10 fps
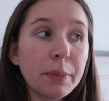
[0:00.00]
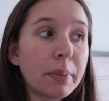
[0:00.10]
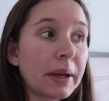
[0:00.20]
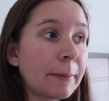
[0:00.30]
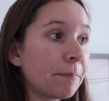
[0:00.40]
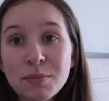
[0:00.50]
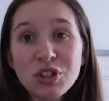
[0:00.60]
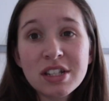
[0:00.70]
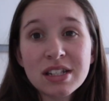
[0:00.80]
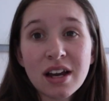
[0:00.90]
But I'm
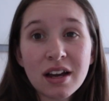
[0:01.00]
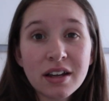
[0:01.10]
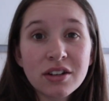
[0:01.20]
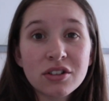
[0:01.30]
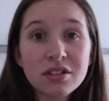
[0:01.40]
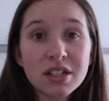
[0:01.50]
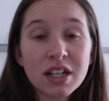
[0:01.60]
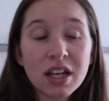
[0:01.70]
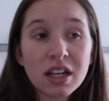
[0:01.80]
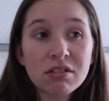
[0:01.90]
just tired
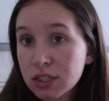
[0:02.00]
today.